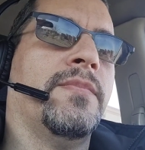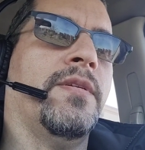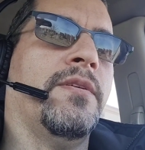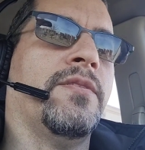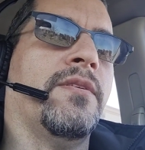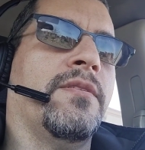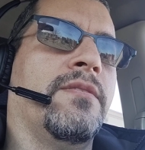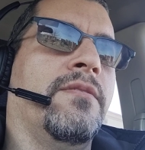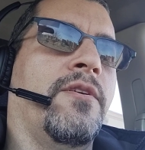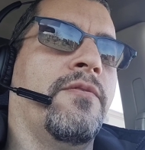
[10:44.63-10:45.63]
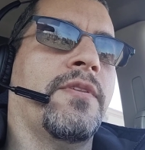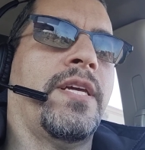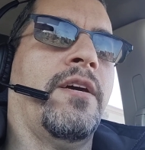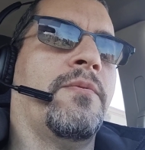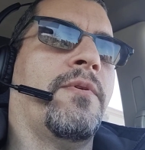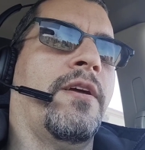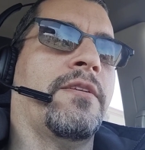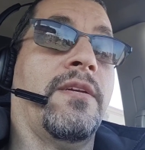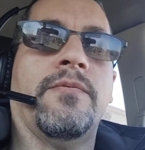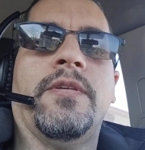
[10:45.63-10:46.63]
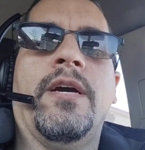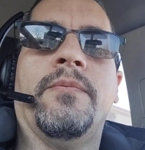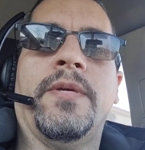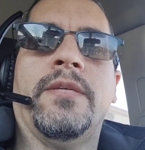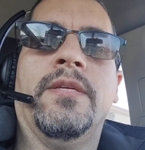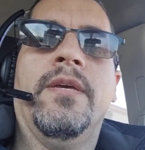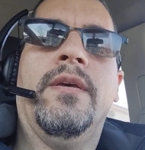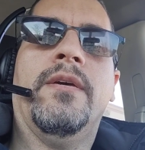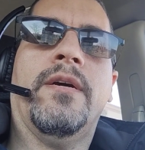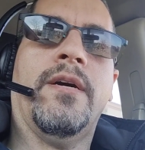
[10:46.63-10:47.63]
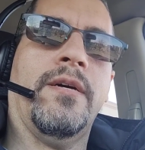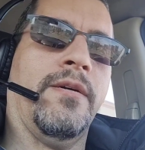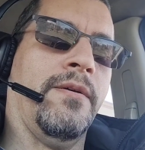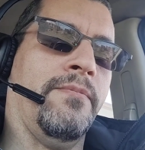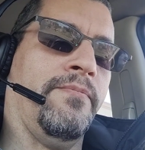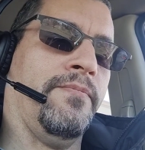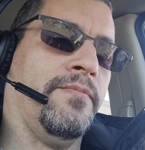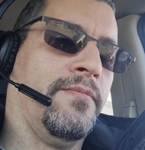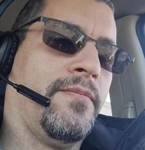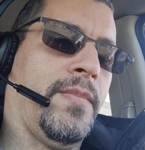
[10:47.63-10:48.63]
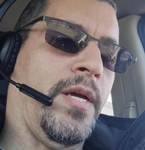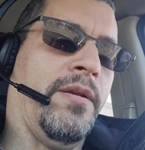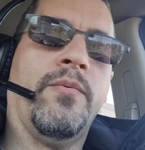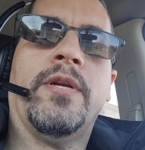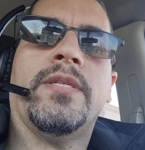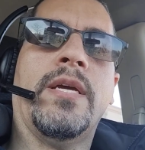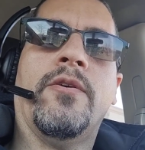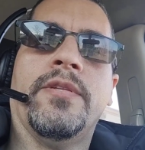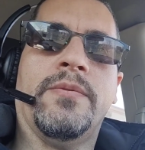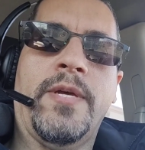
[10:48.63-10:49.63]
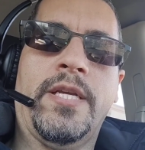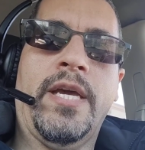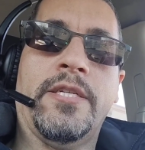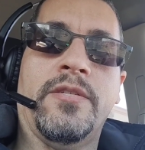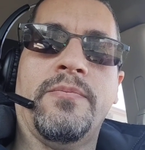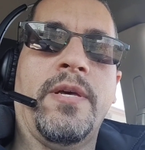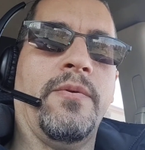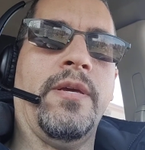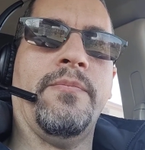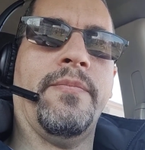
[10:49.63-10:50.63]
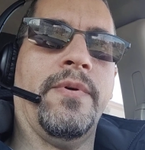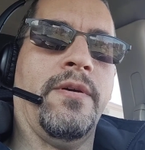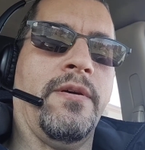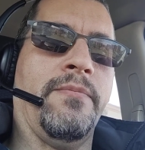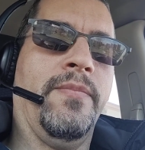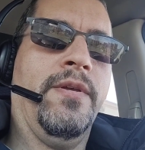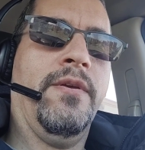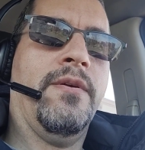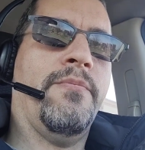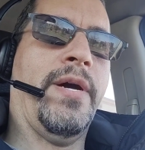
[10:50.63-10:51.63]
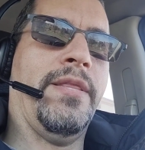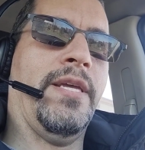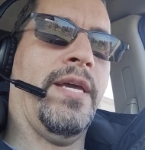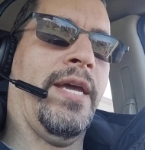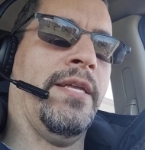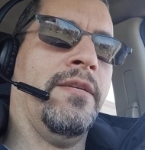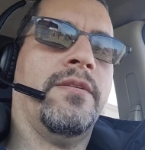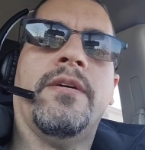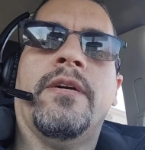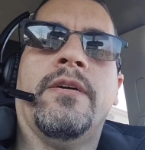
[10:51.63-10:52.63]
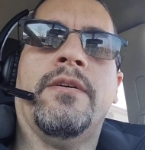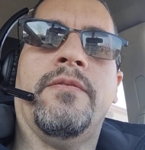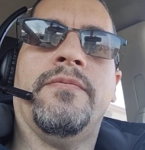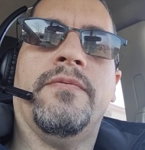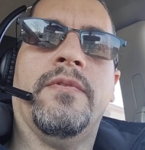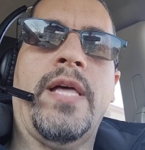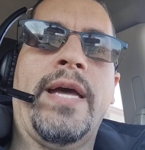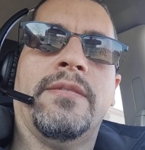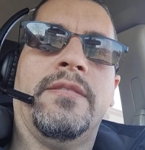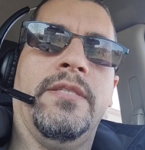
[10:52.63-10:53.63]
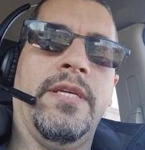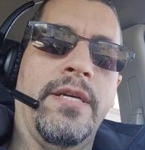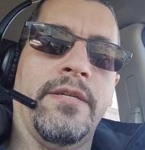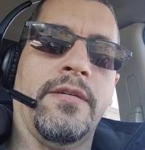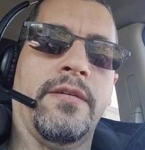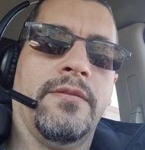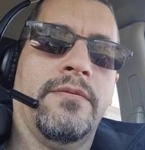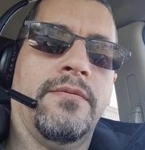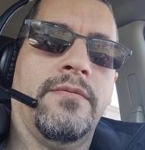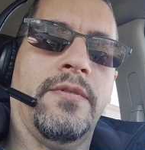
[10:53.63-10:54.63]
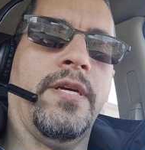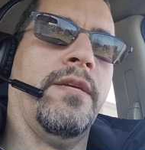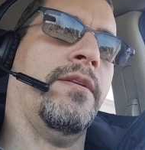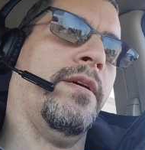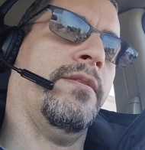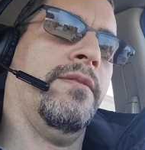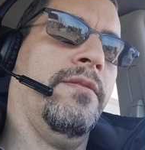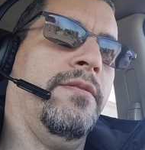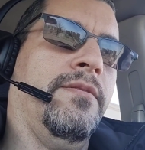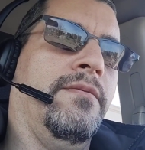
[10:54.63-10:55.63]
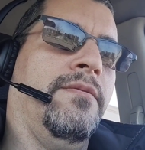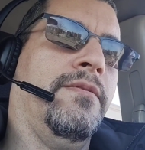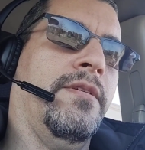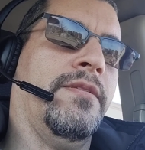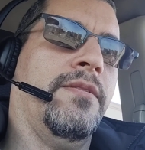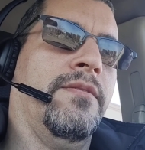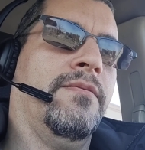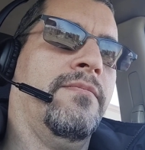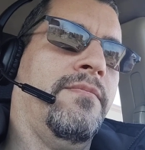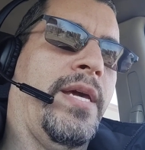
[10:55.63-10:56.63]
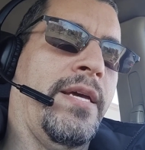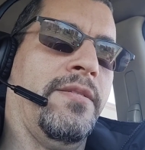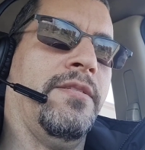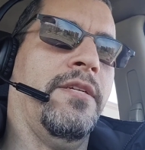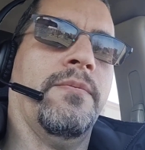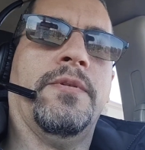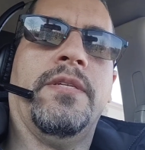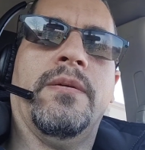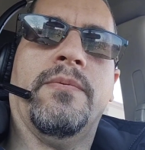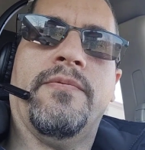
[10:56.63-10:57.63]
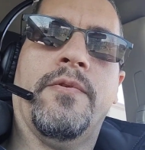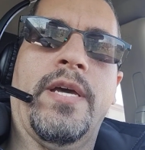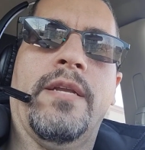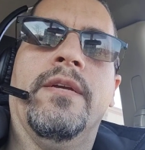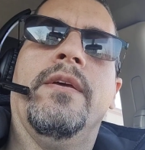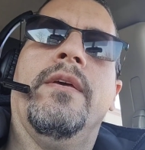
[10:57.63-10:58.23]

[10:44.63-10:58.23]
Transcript: it's a over-the-counter product that really helped me. I didn't want to take all these medications. By the way, by the end of last year, well, not this past year, but the year before that,